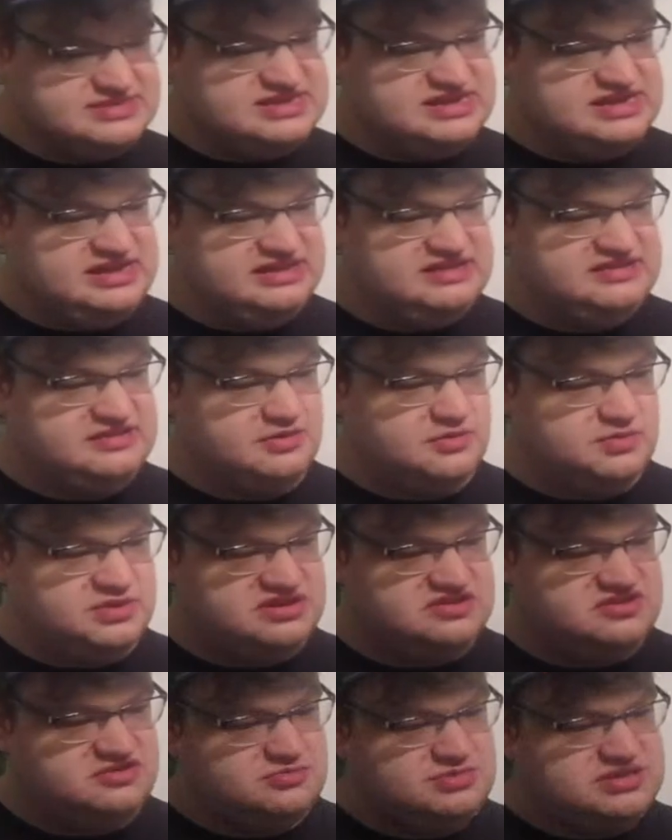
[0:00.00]
it's
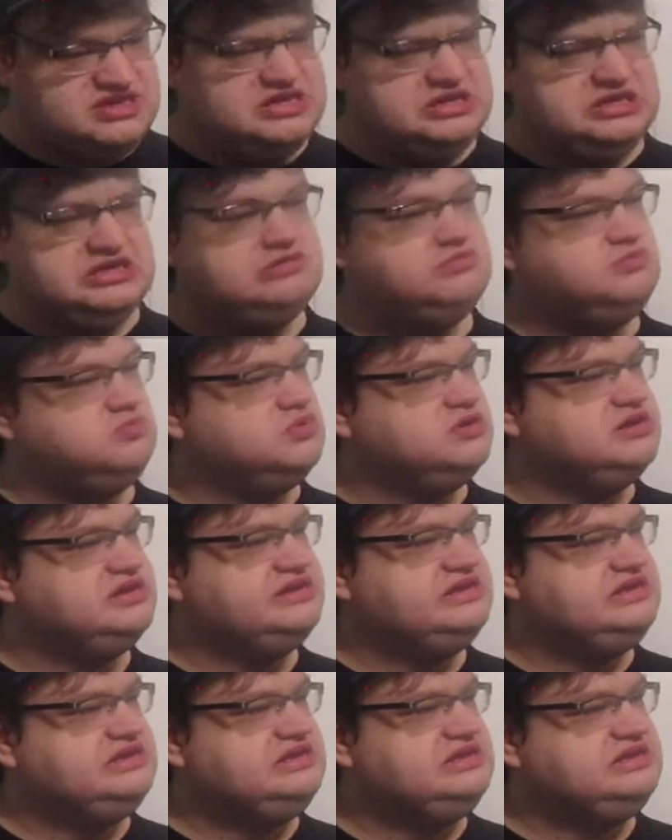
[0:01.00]
going to be
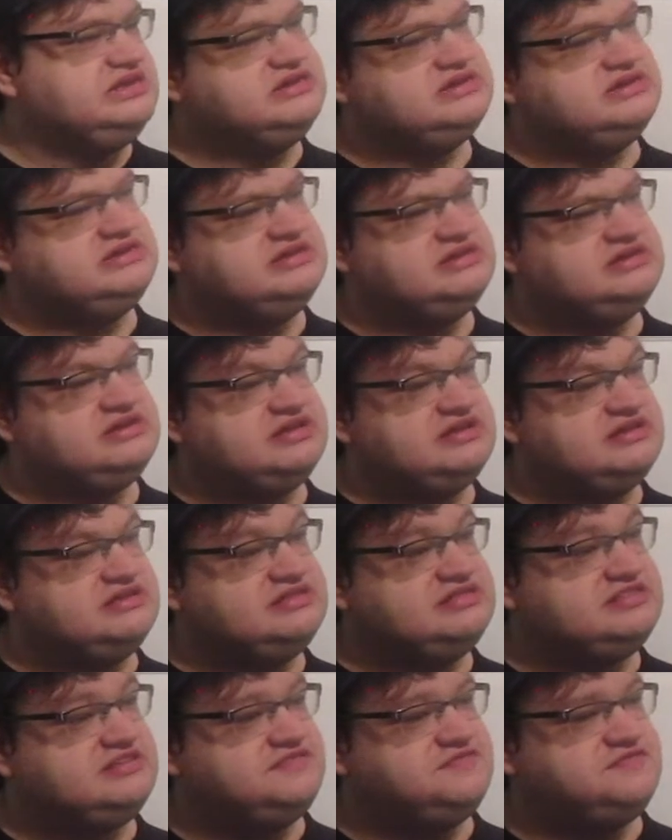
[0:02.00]

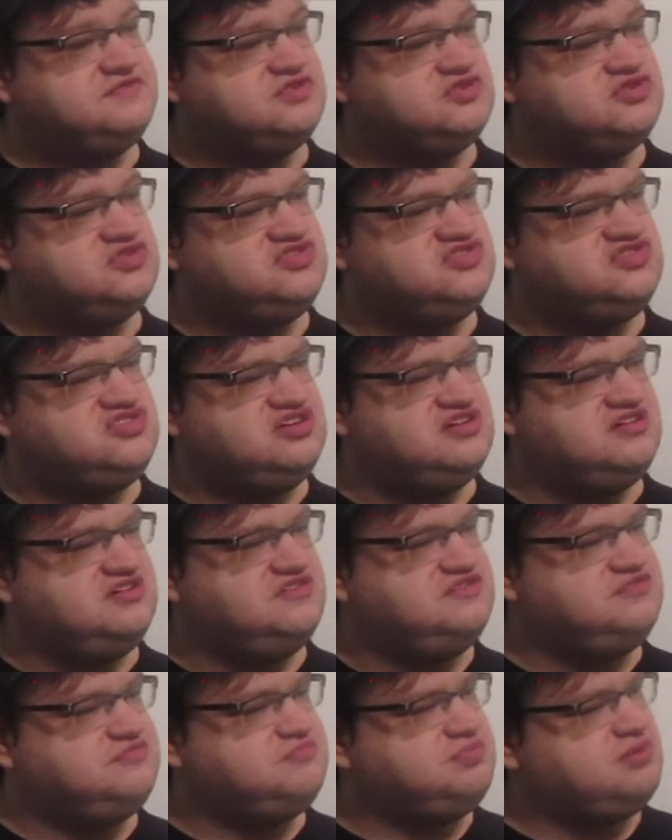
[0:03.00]
the first
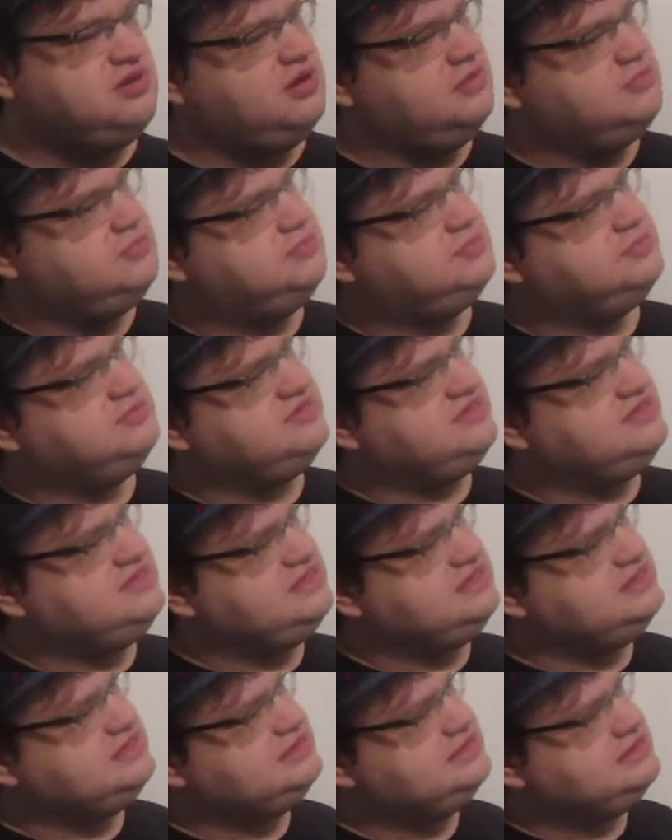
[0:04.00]
of
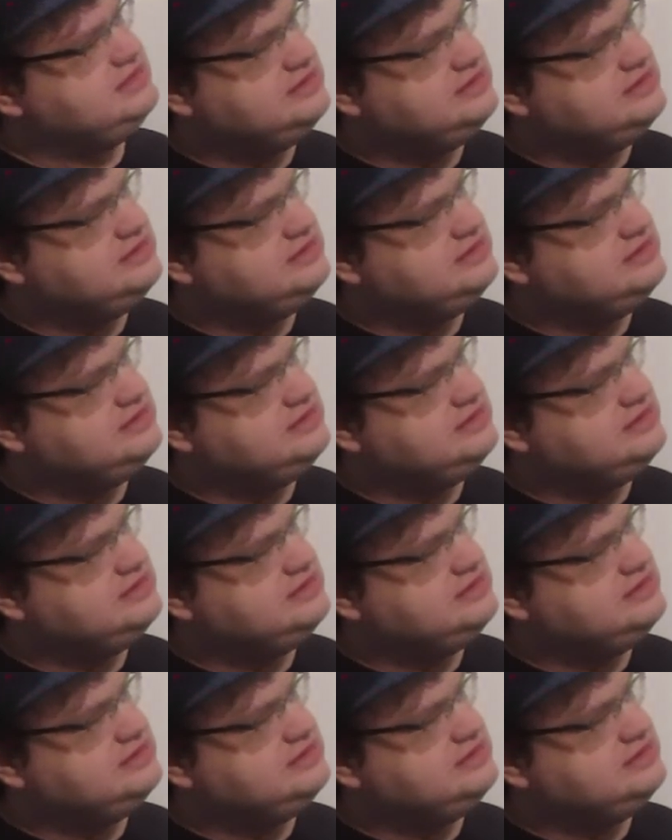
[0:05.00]
probably